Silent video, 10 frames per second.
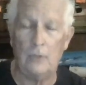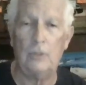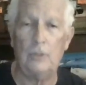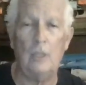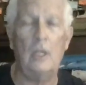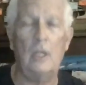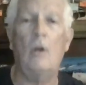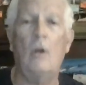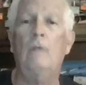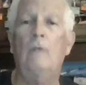said, they
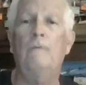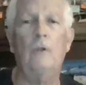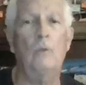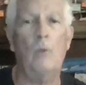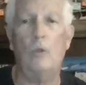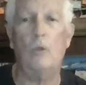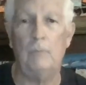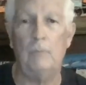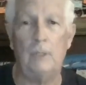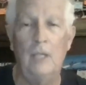are very
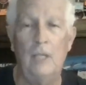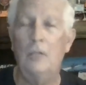welcoming,